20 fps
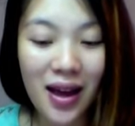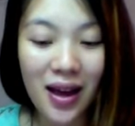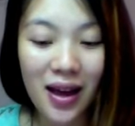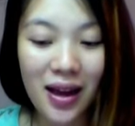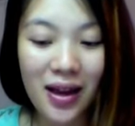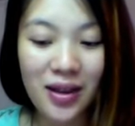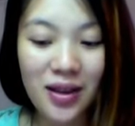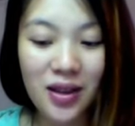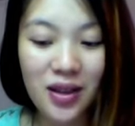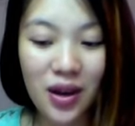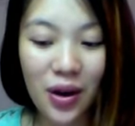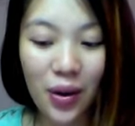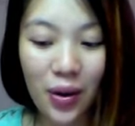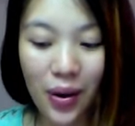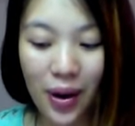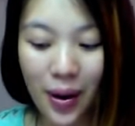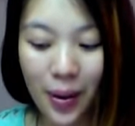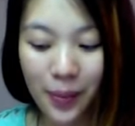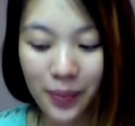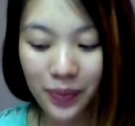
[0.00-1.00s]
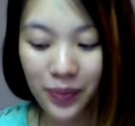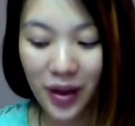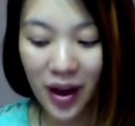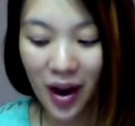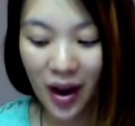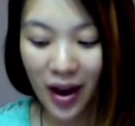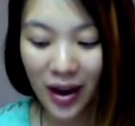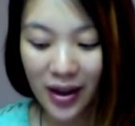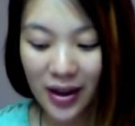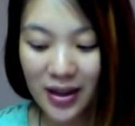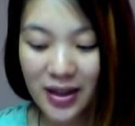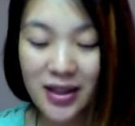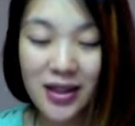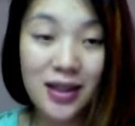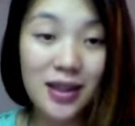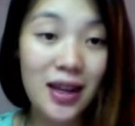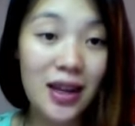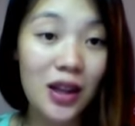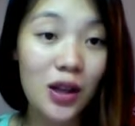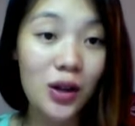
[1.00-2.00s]
And so I
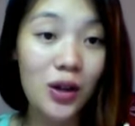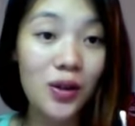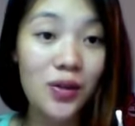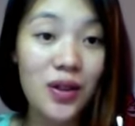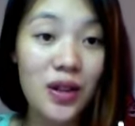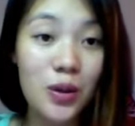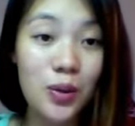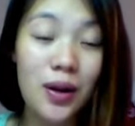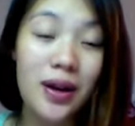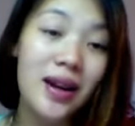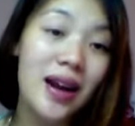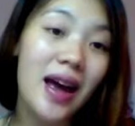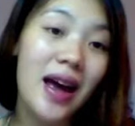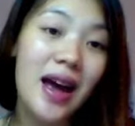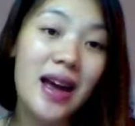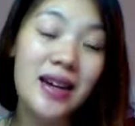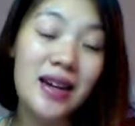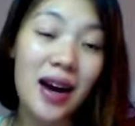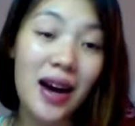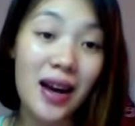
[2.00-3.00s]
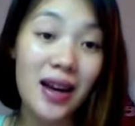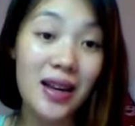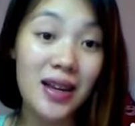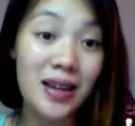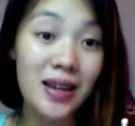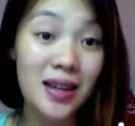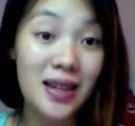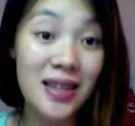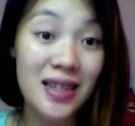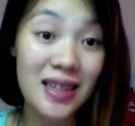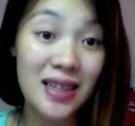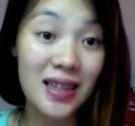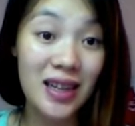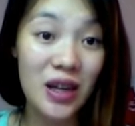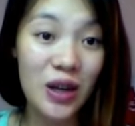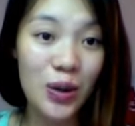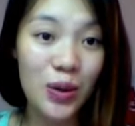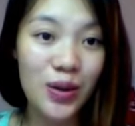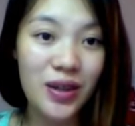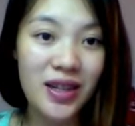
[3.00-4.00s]
instantly thought of this one and I instantly
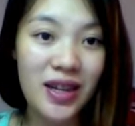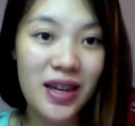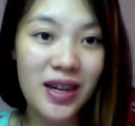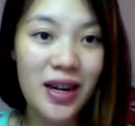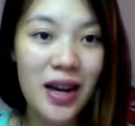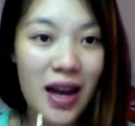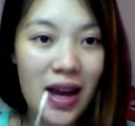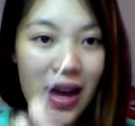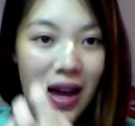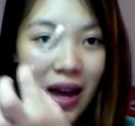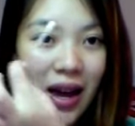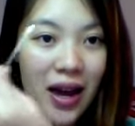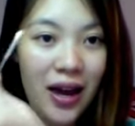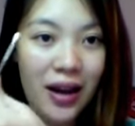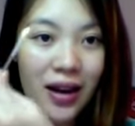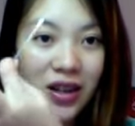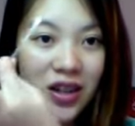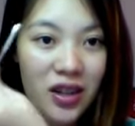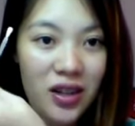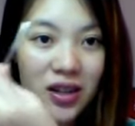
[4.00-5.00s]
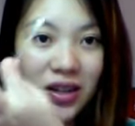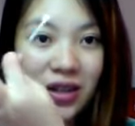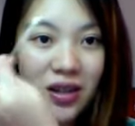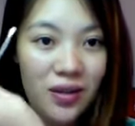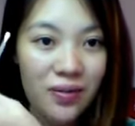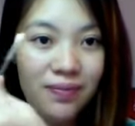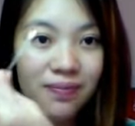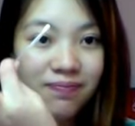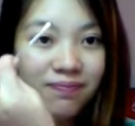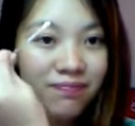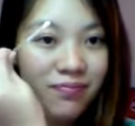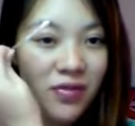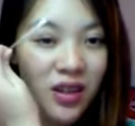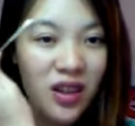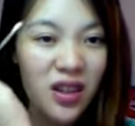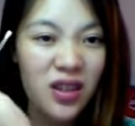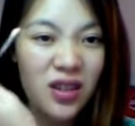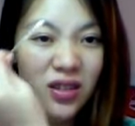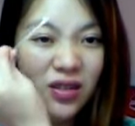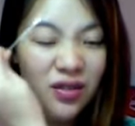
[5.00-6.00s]
used it. And I just
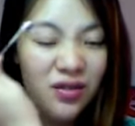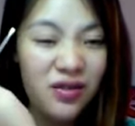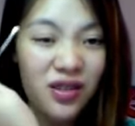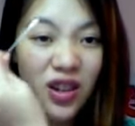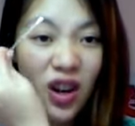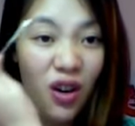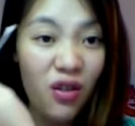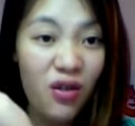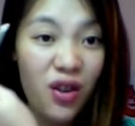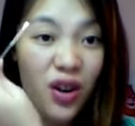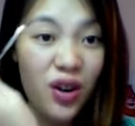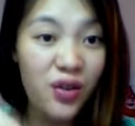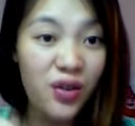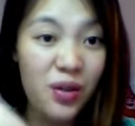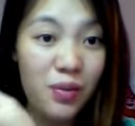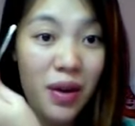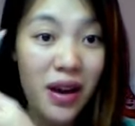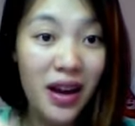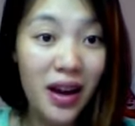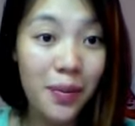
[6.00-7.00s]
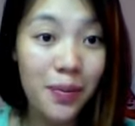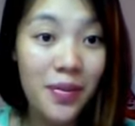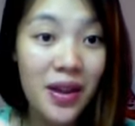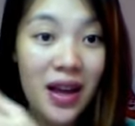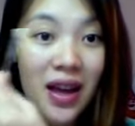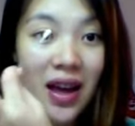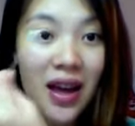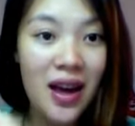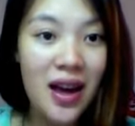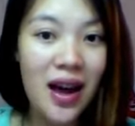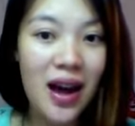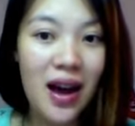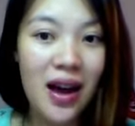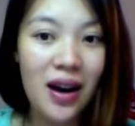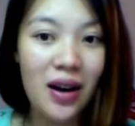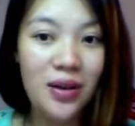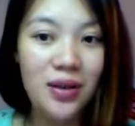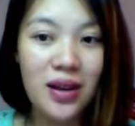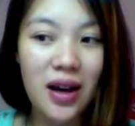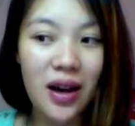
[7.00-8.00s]
kind of got rid of the makeup. And
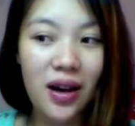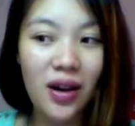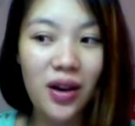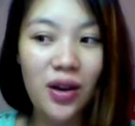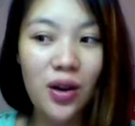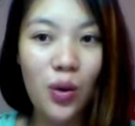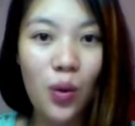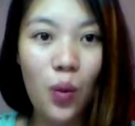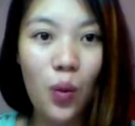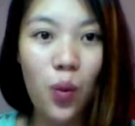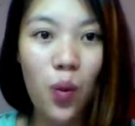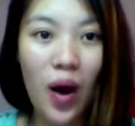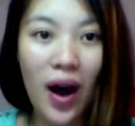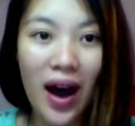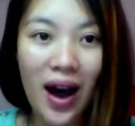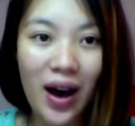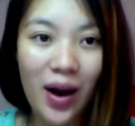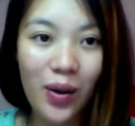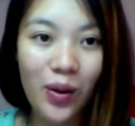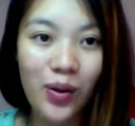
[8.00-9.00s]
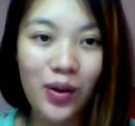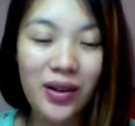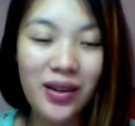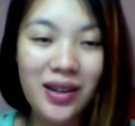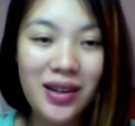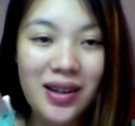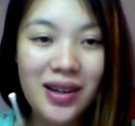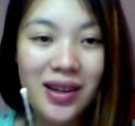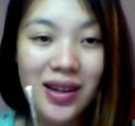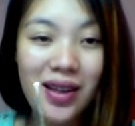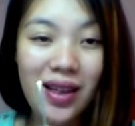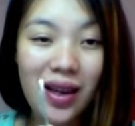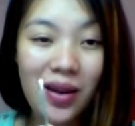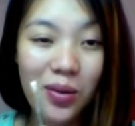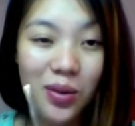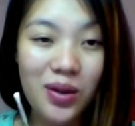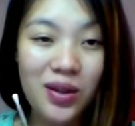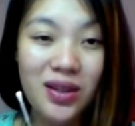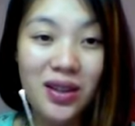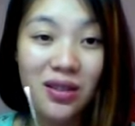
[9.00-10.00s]
I was like, wow, it
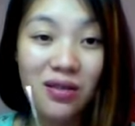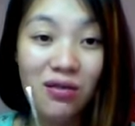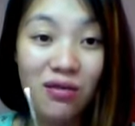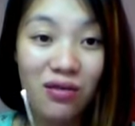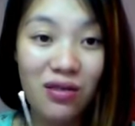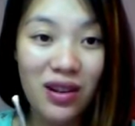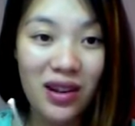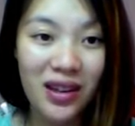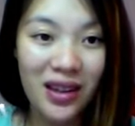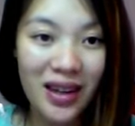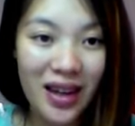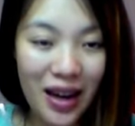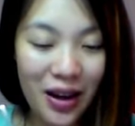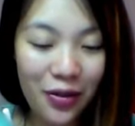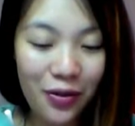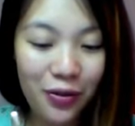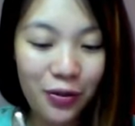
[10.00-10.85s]
was a relief.